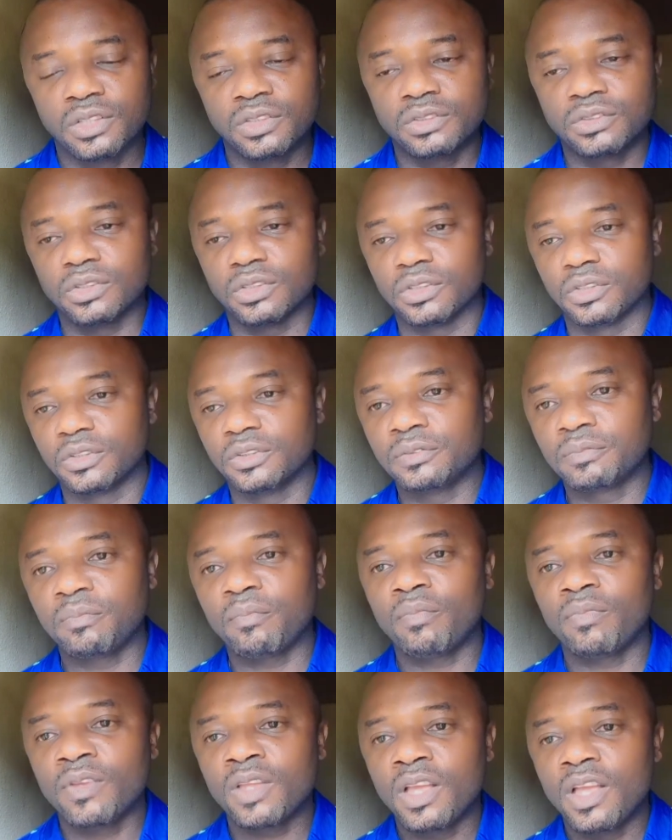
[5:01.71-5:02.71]
So
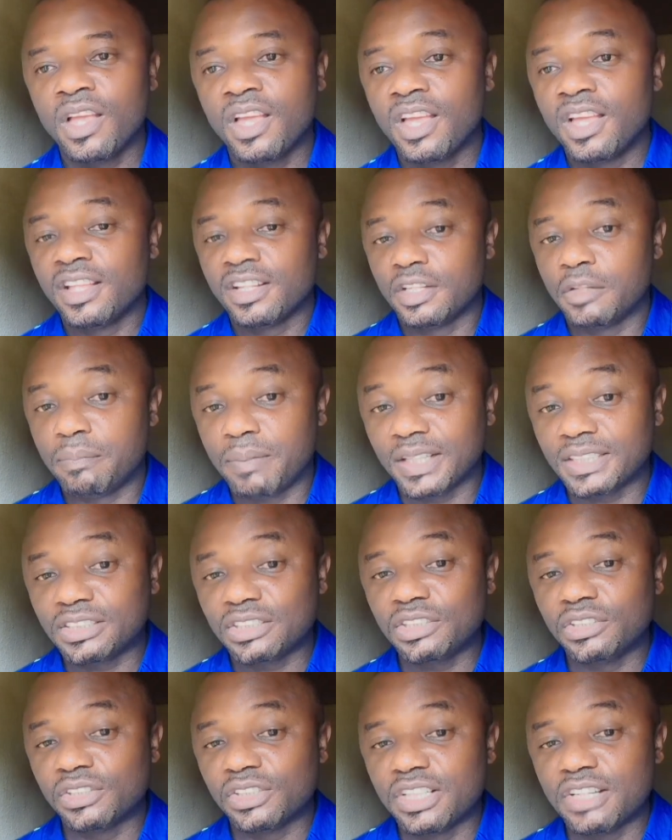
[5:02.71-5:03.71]
the person
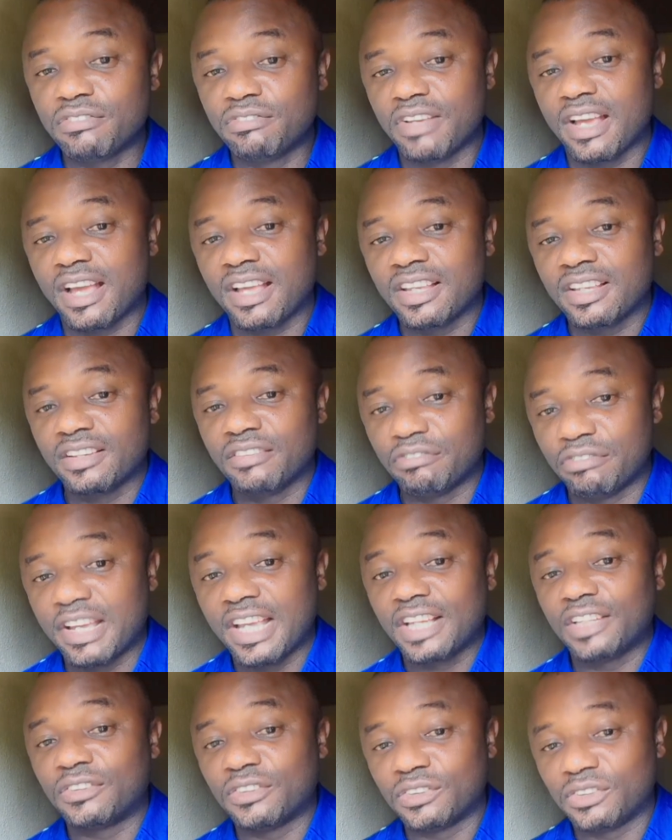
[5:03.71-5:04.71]
you give your
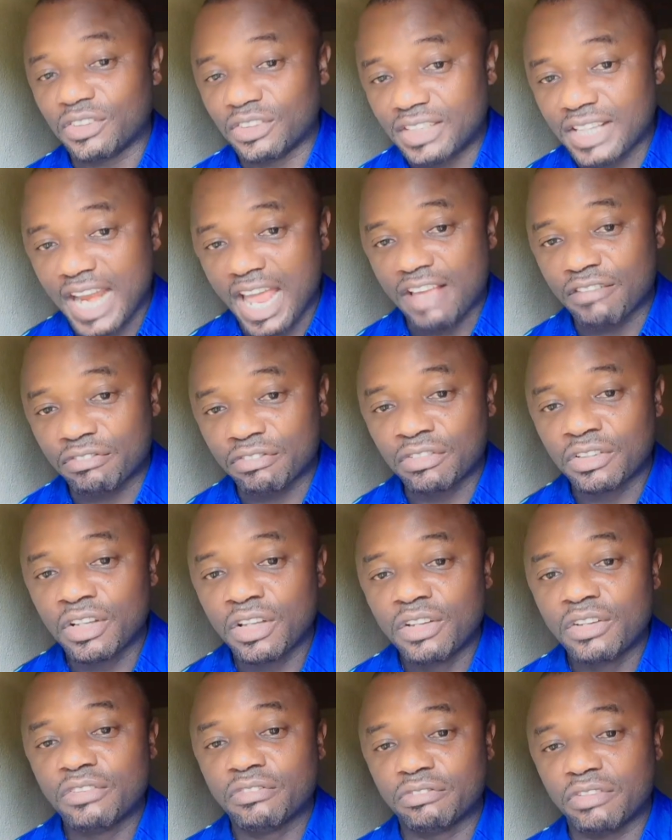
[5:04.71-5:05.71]
vehicle to drive
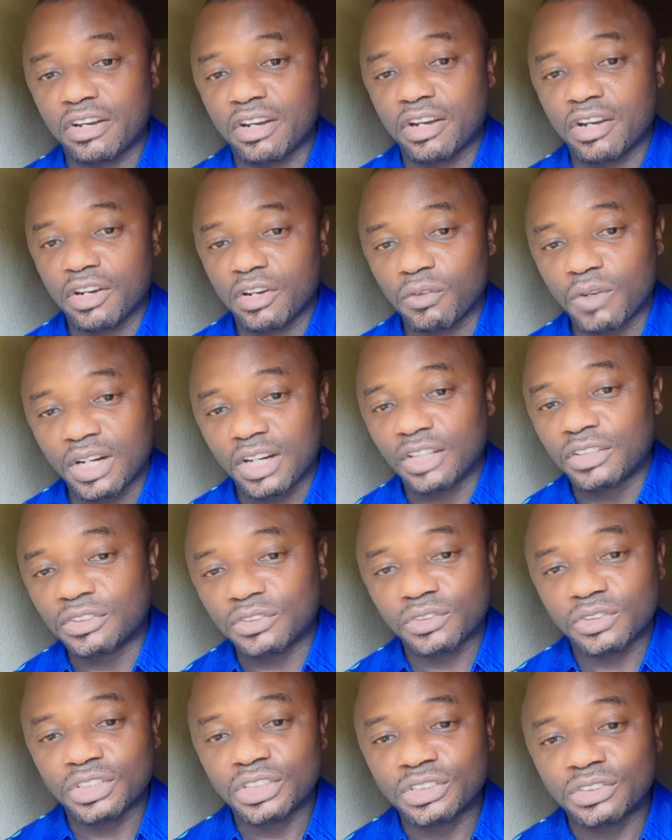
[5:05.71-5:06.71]
for 1 or
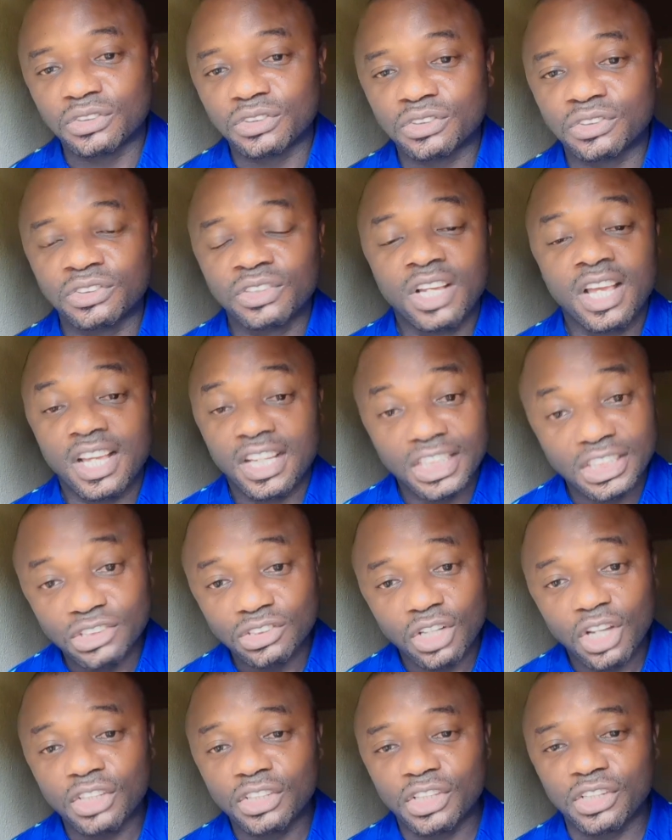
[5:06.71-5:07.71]
2 issues is
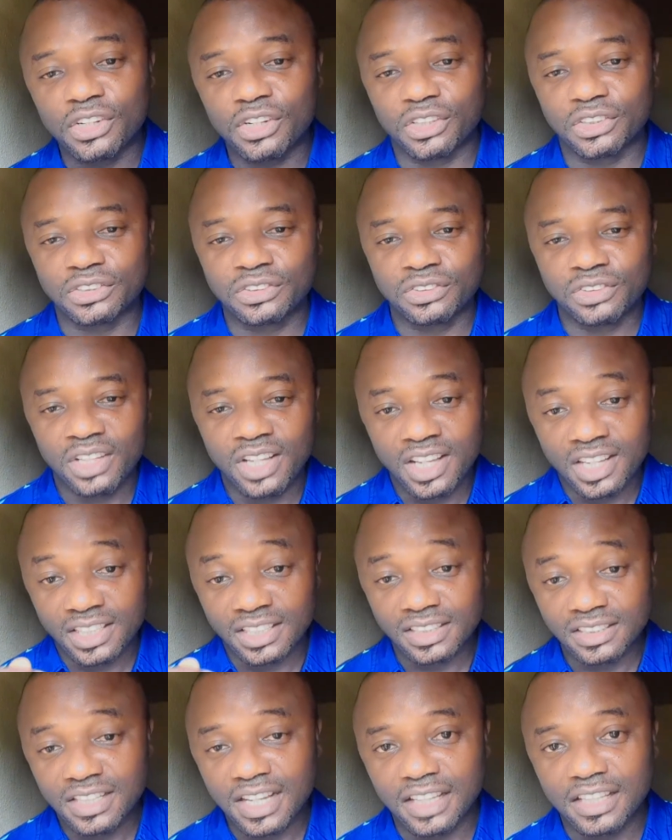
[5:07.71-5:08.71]
not the cause,
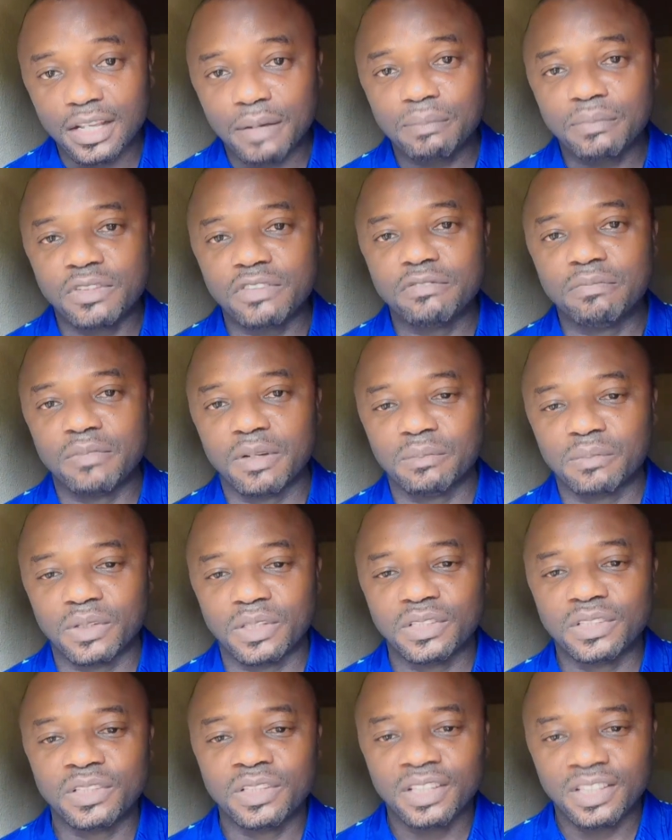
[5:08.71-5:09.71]
it's the adaptive
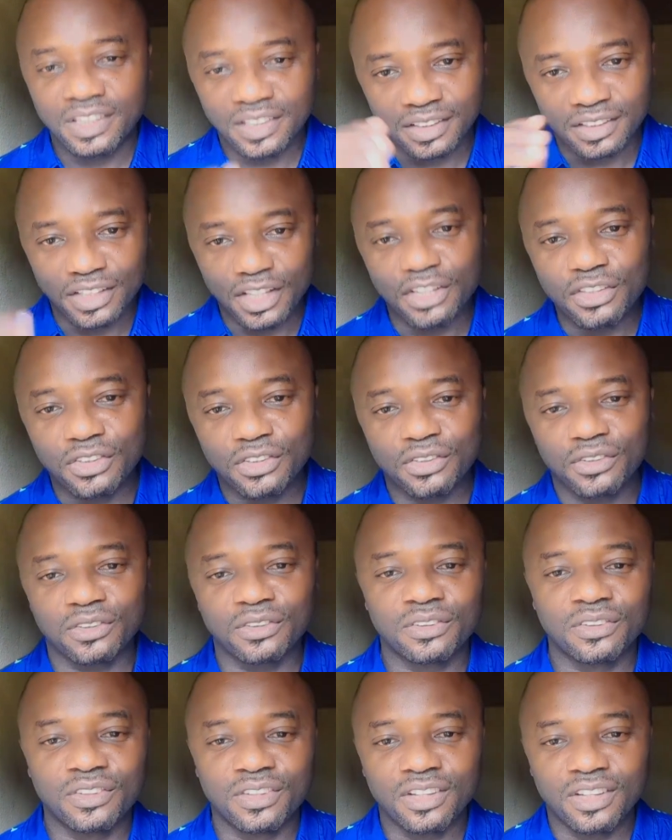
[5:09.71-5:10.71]
memory. Thank you,
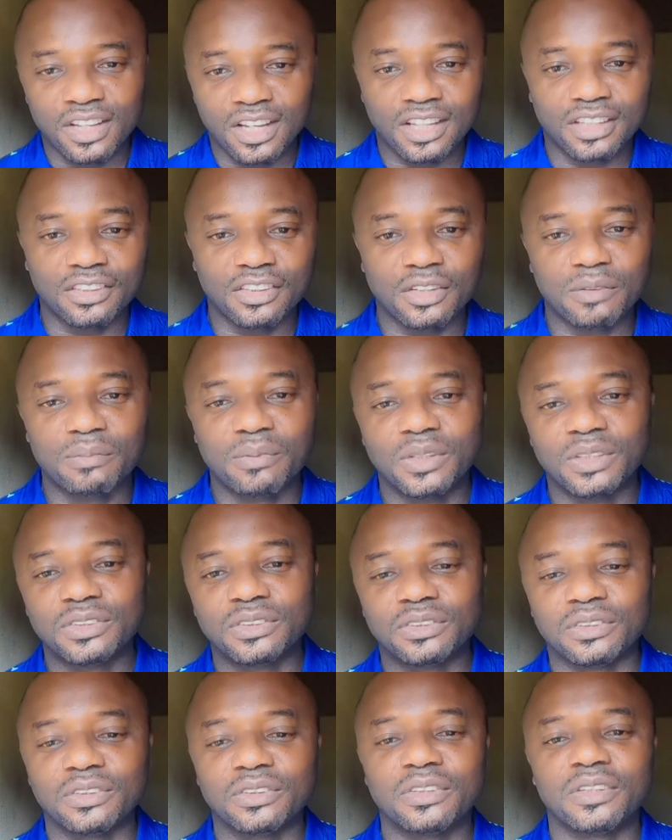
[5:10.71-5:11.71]
and God
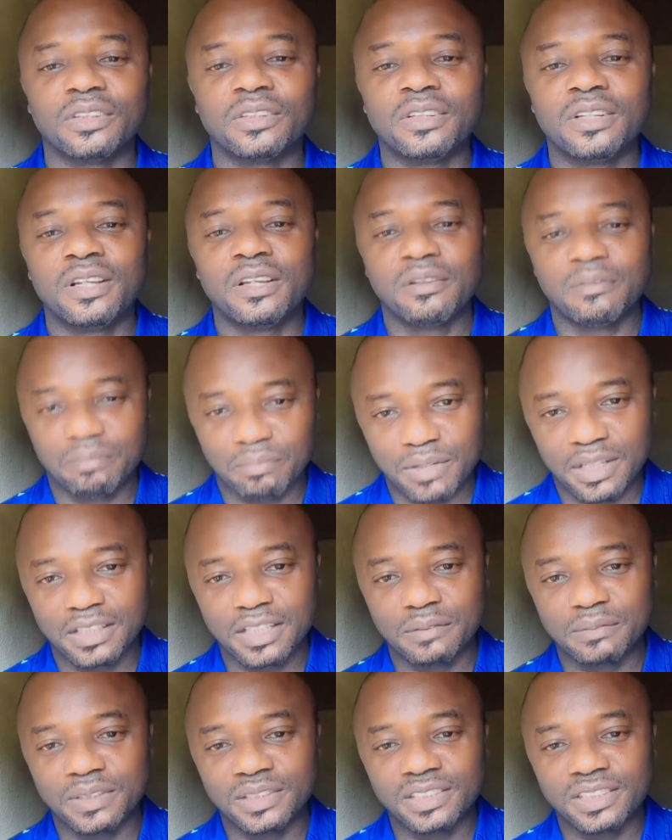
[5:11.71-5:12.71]
bless you all. My
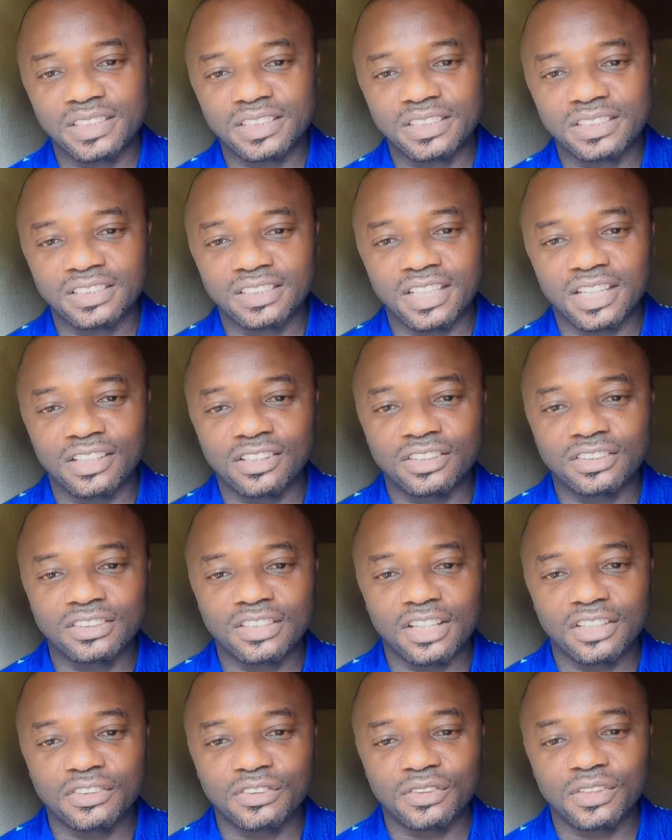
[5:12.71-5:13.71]
name is Engineer
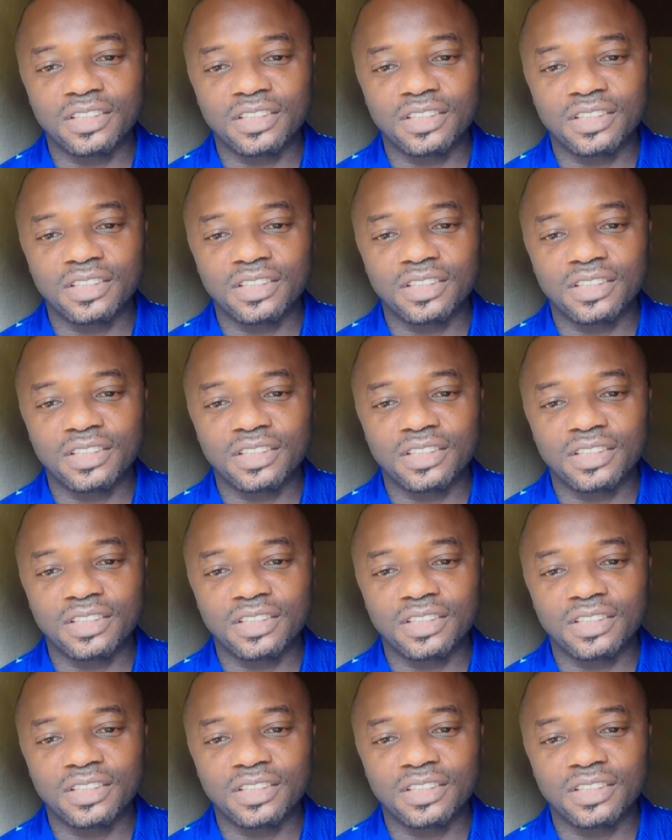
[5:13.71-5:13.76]
Goziatu.